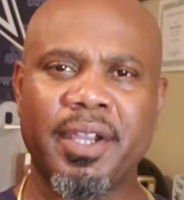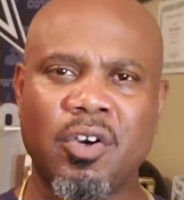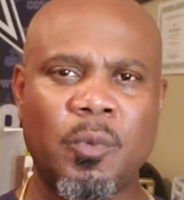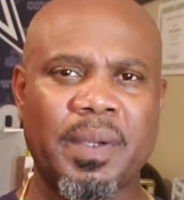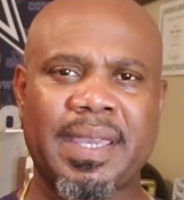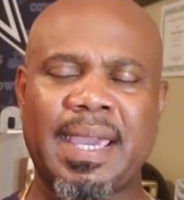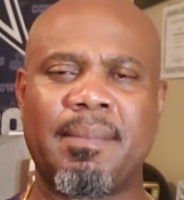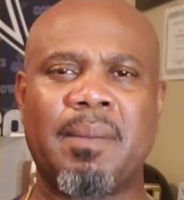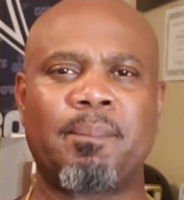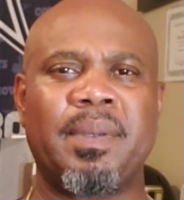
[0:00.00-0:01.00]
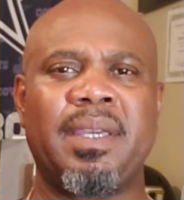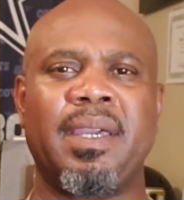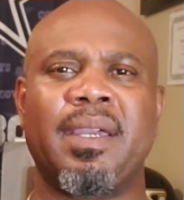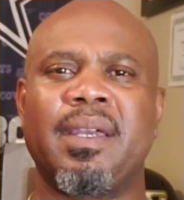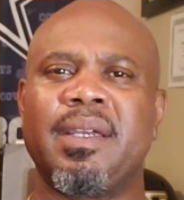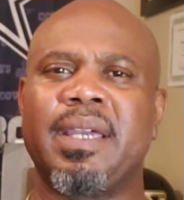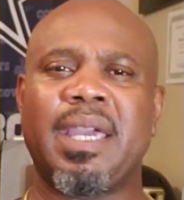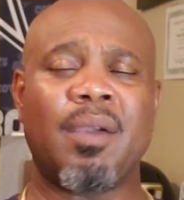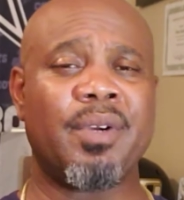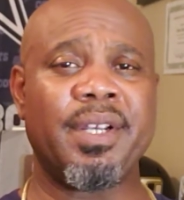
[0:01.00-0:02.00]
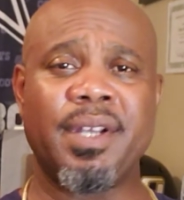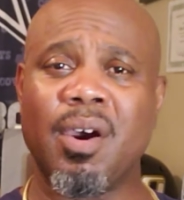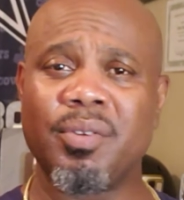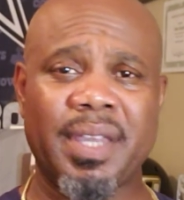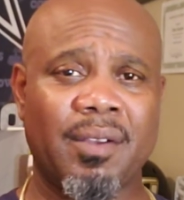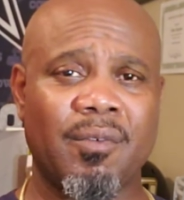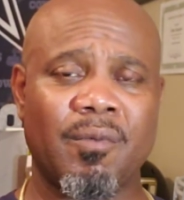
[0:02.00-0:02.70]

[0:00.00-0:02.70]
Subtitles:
Cooper came up big. And we know that